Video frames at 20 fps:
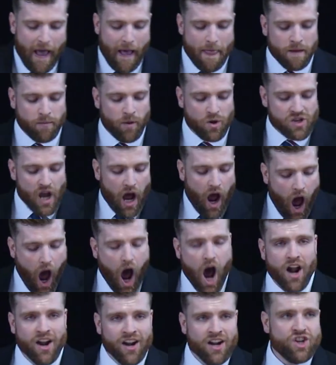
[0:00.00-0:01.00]
And the most
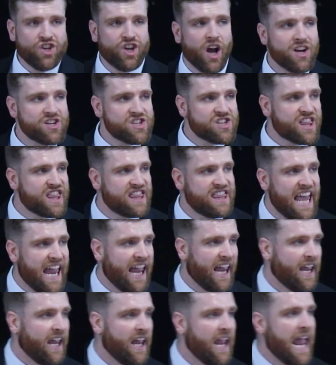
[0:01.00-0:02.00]
unjust
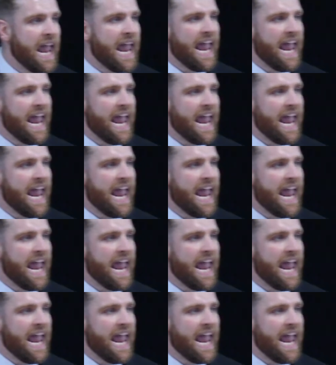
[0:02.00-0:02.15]
thing